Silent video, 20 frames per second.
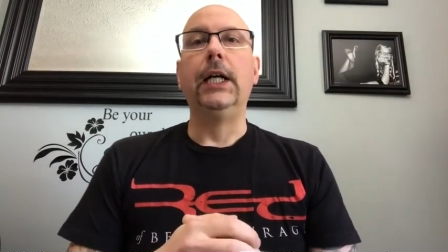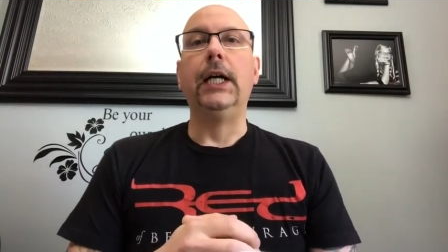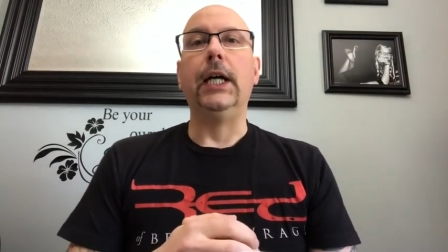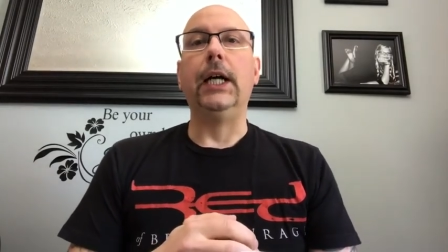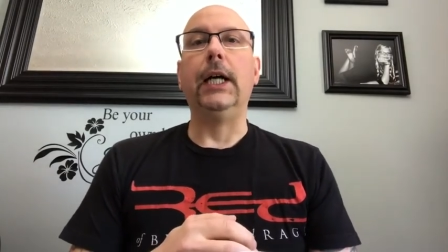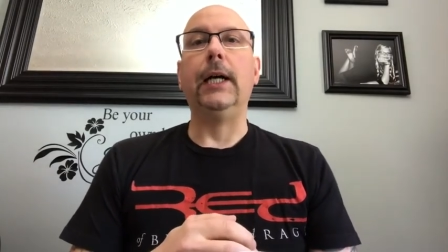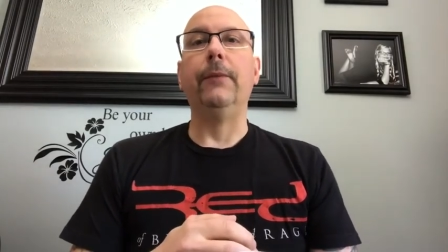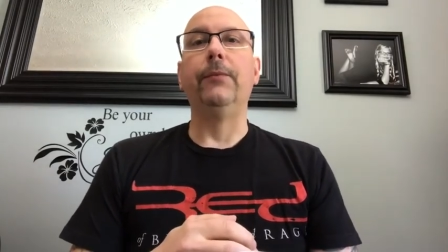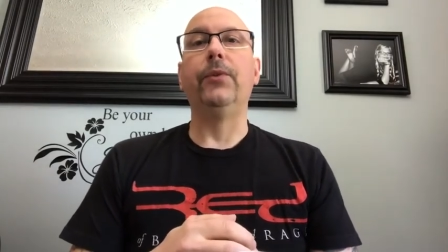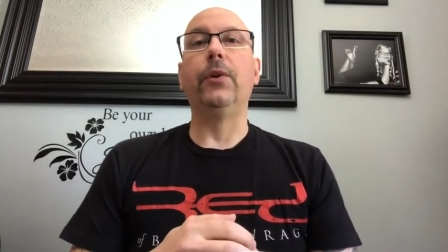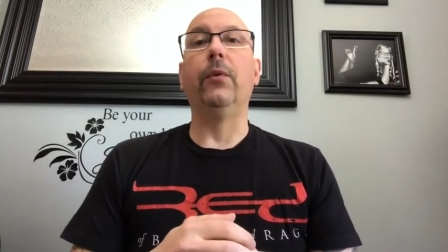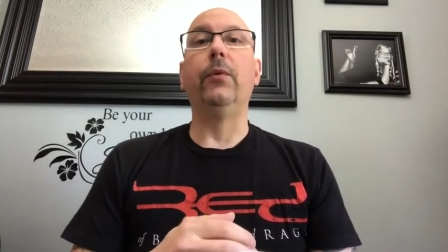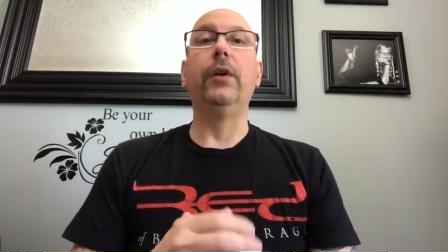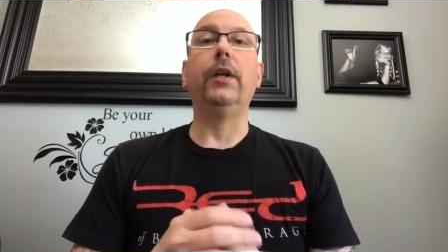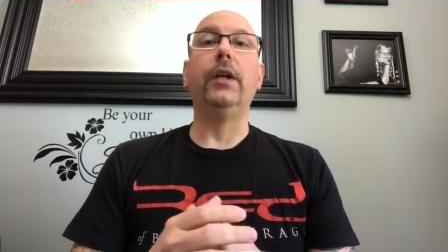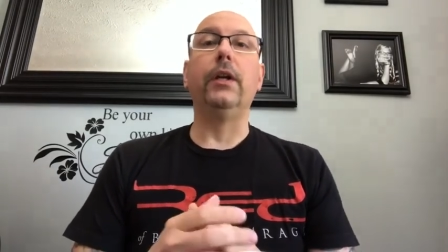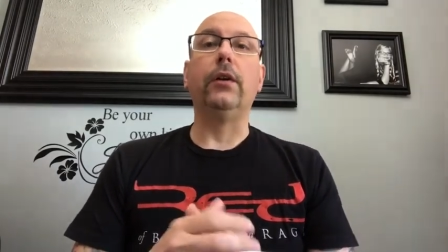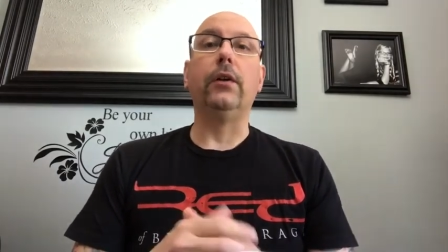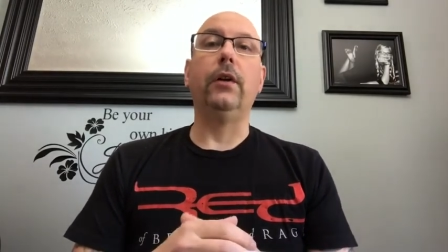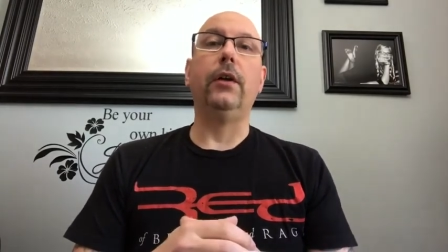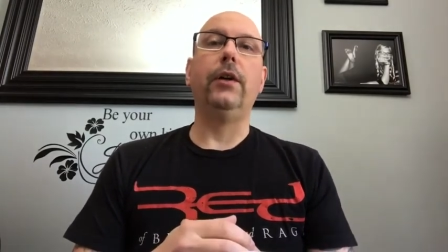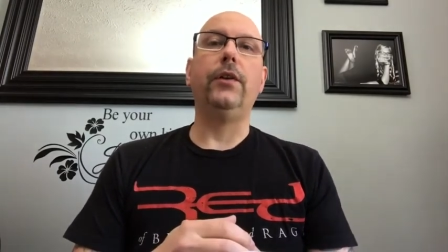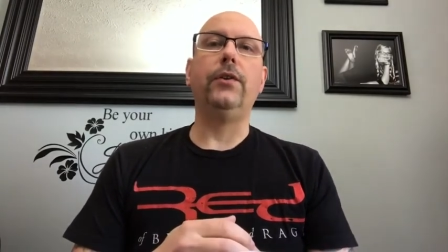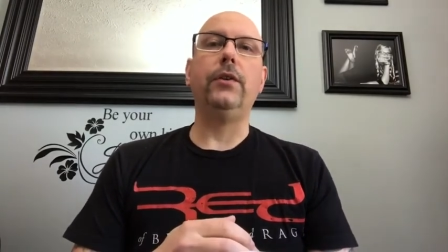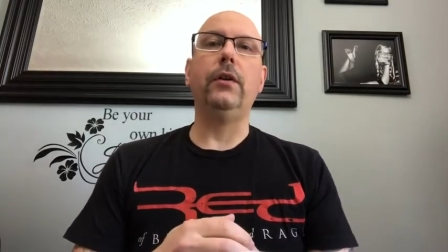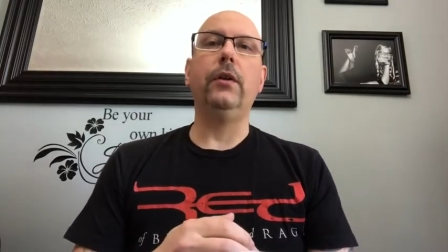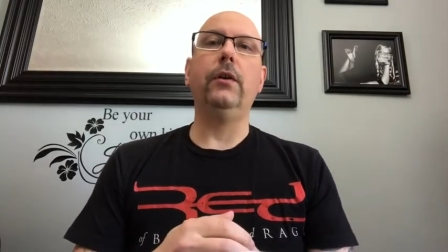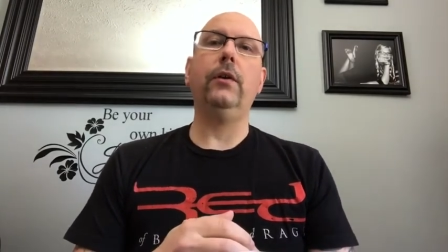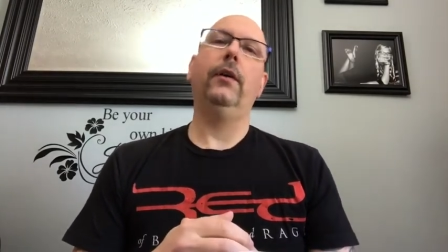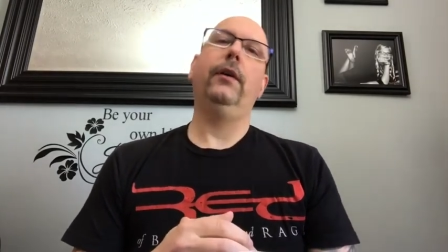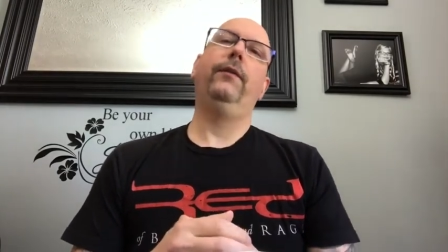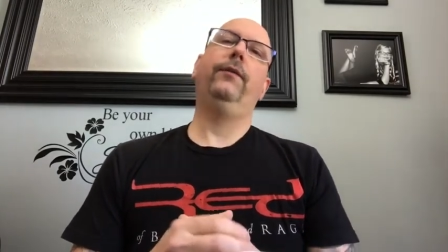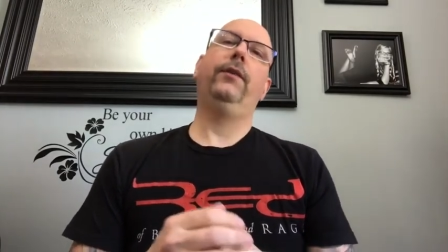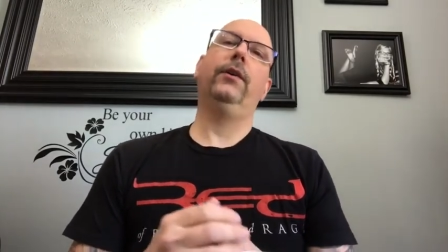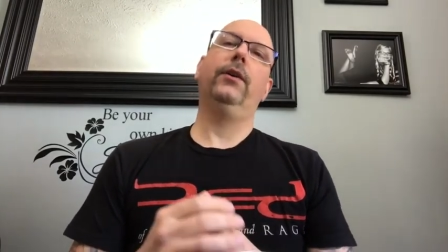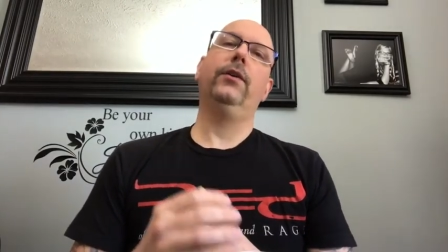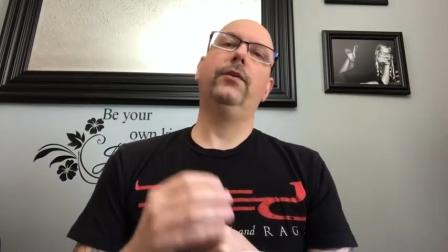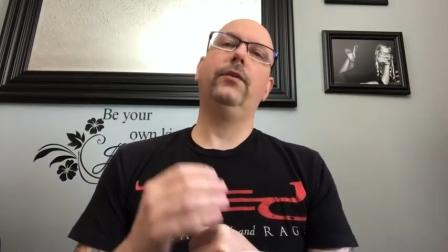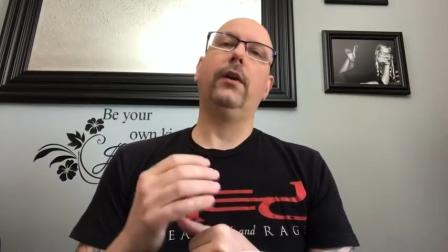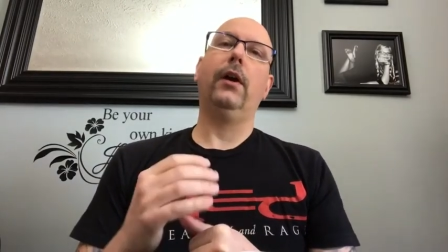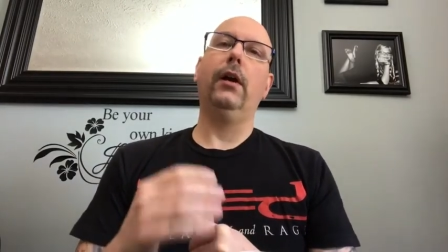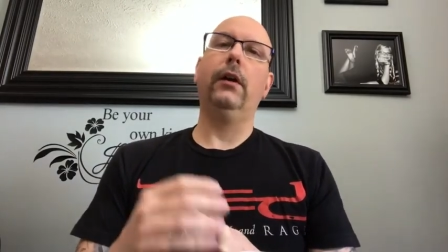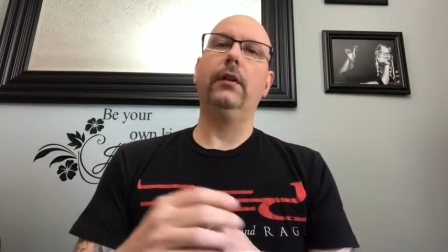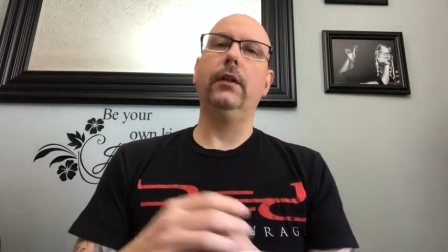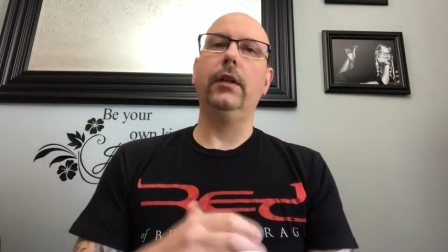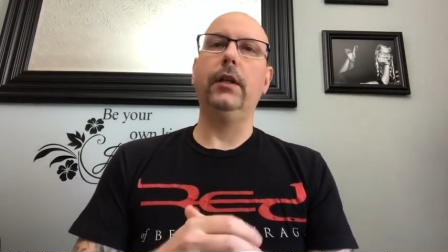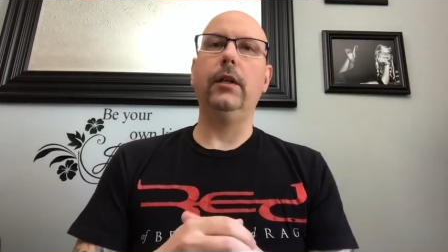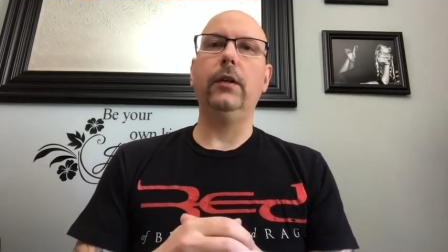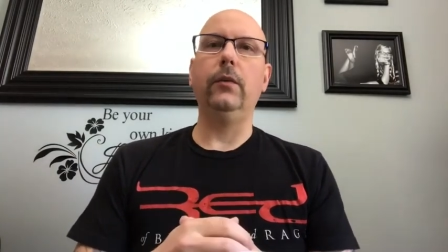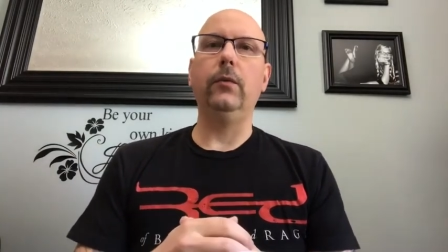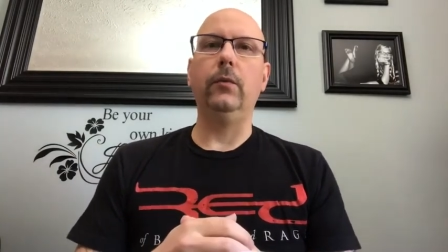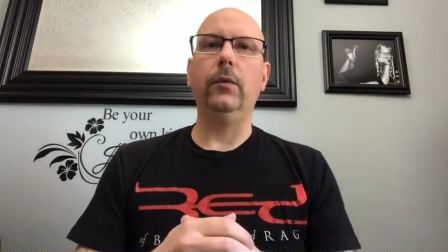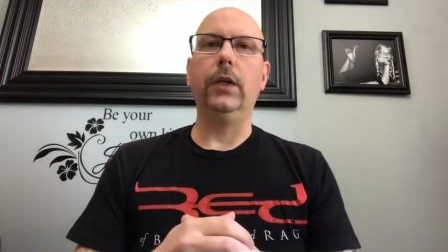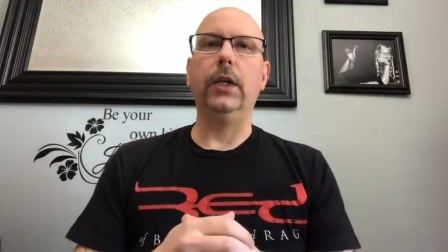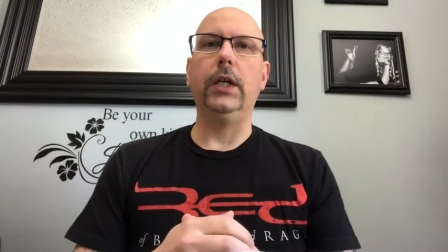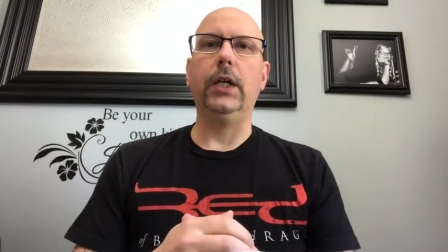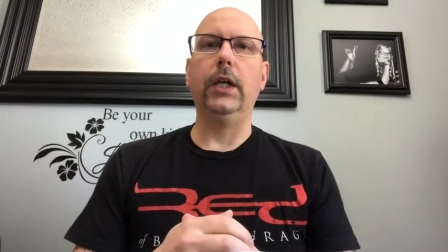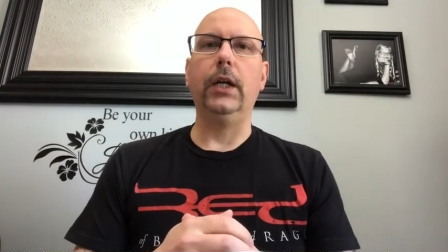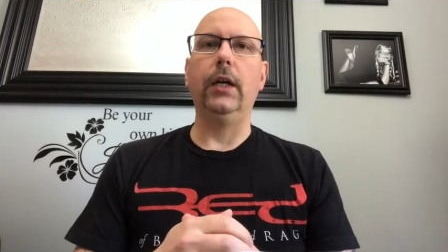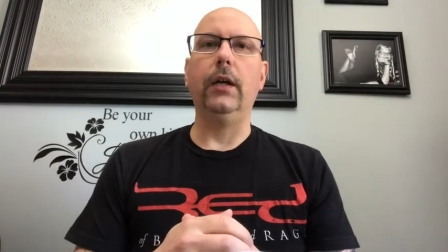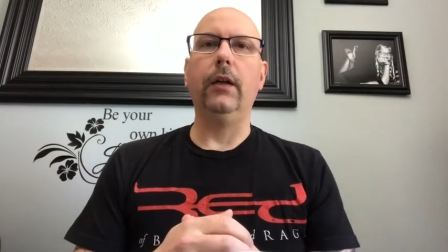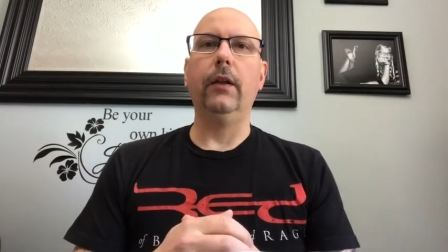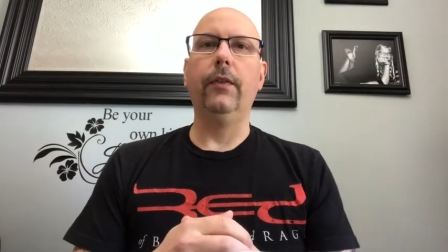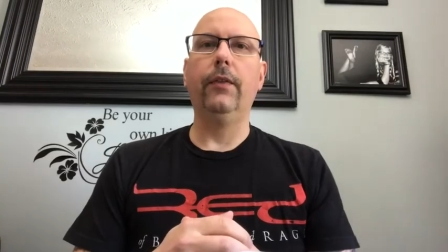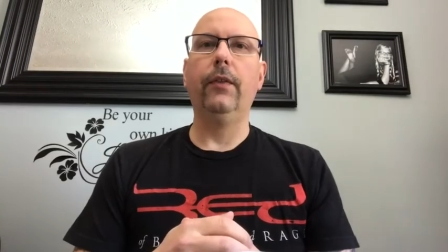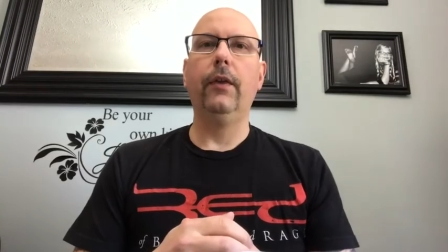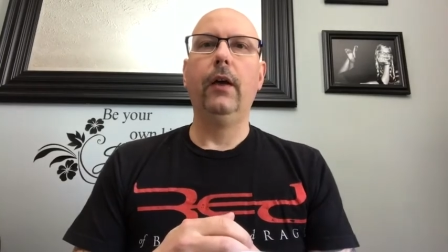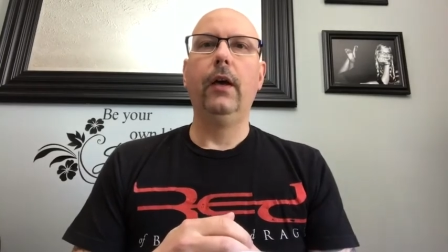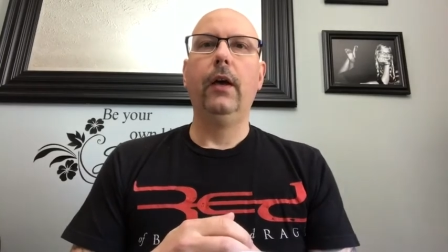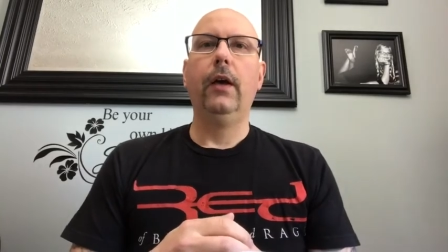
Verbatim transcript: Um, so I want to encourage you if you're struggling with